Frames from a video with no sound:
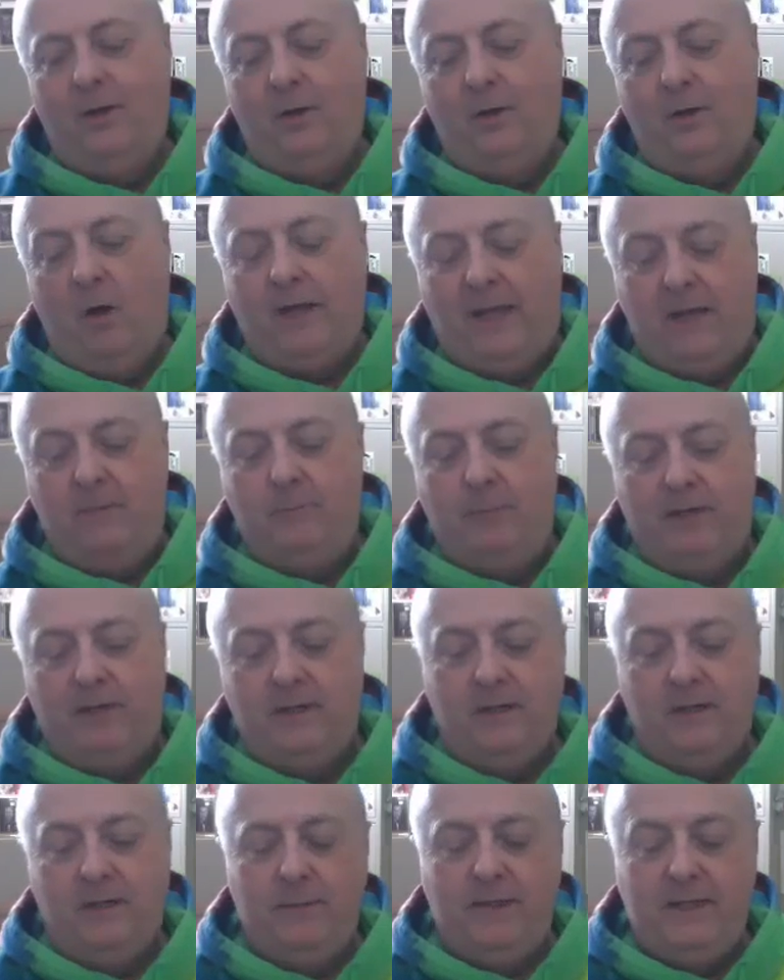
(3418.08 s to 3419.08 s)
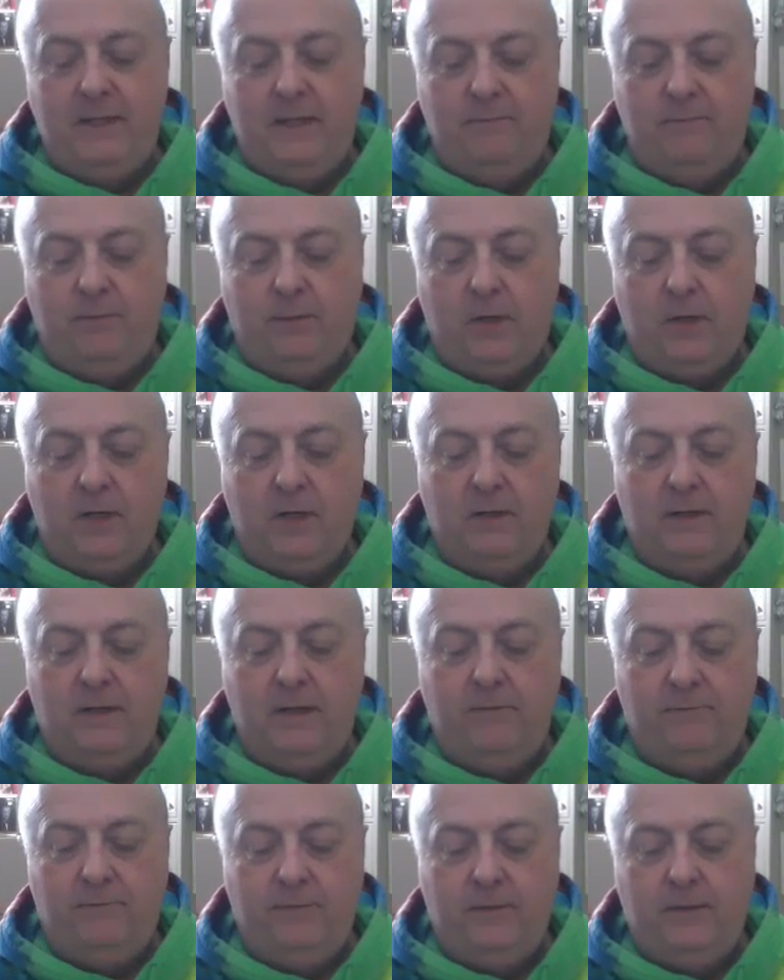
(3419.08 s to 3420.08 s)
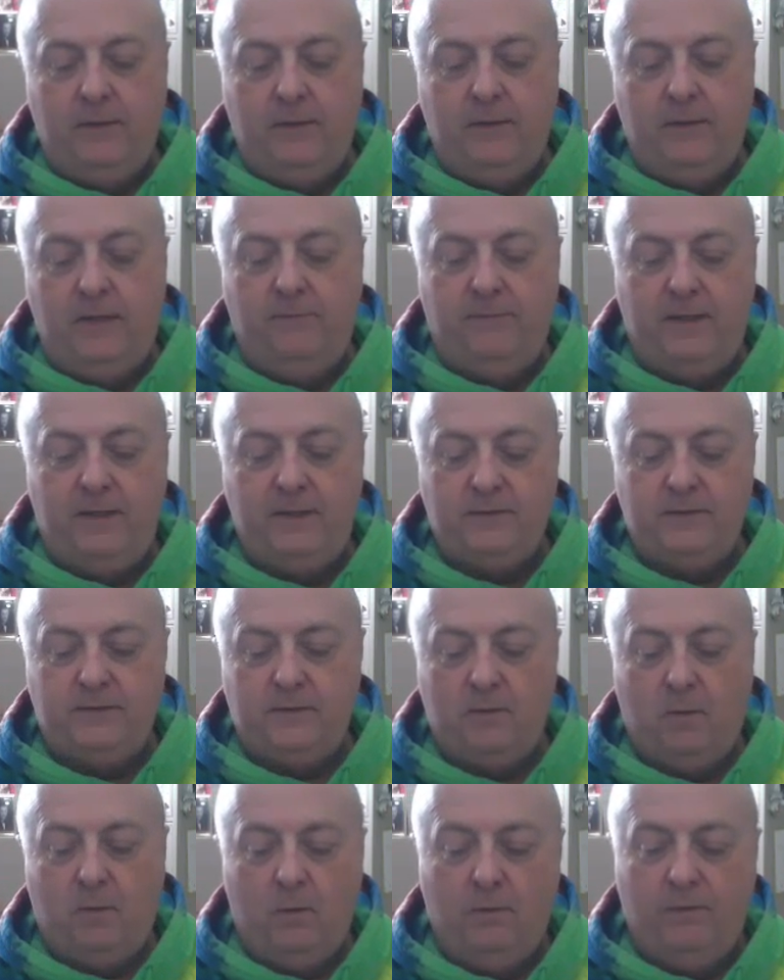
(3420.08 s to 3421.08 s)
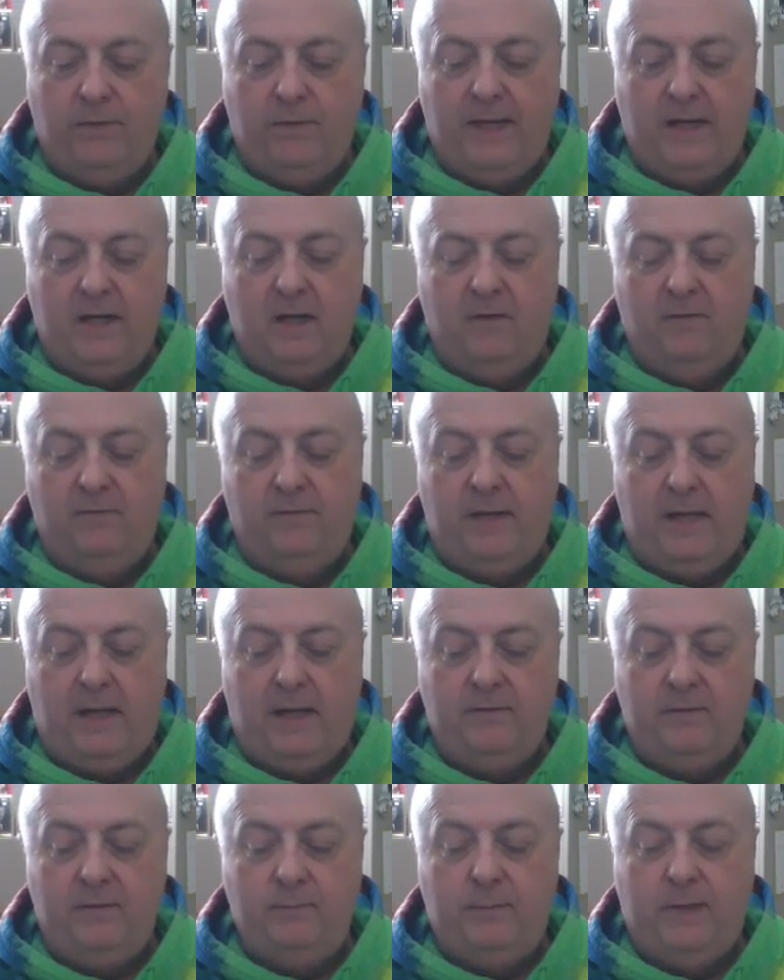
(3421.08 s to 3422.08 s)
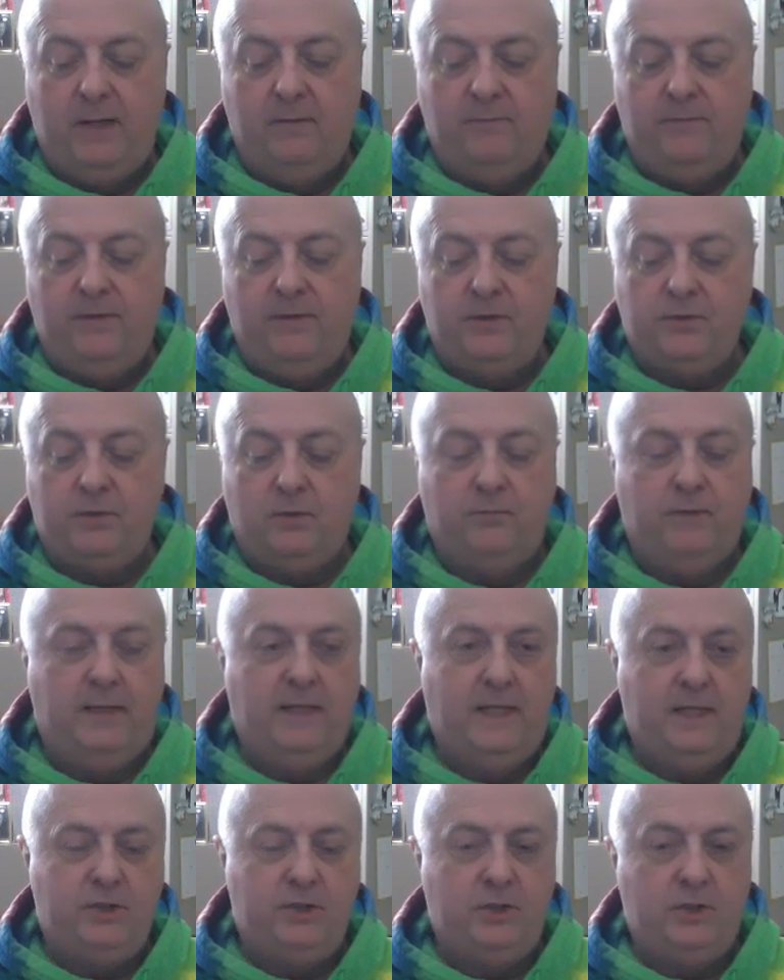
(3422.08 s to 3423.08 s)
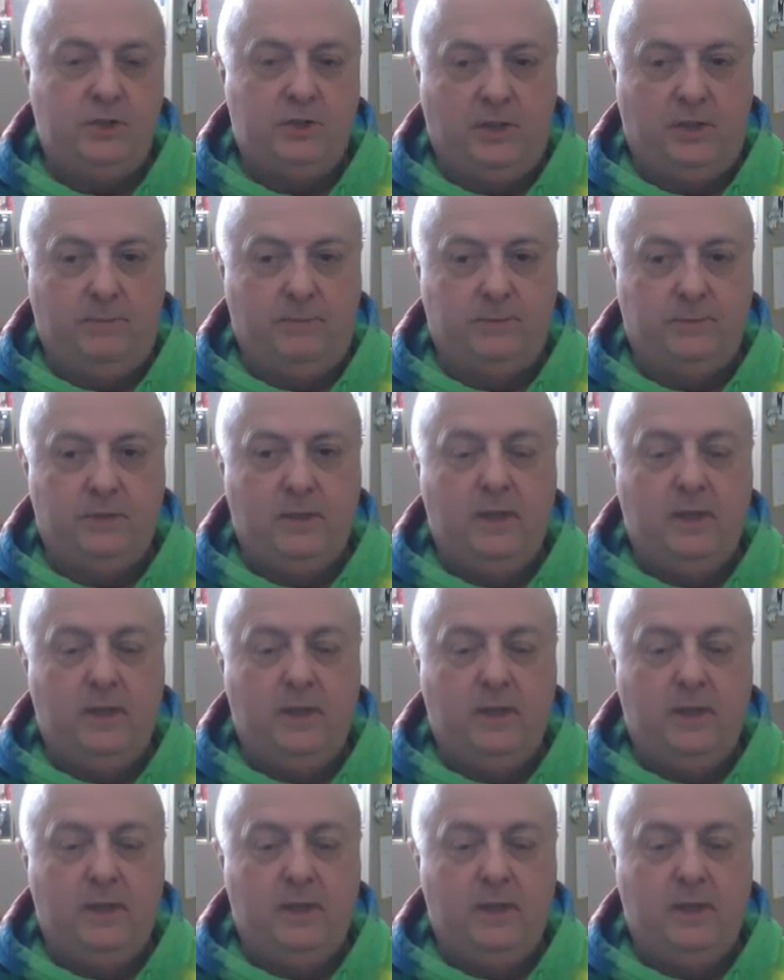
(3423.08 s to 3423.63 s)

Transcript: okay, but I mean, if this whole thing of having beneficial relationships,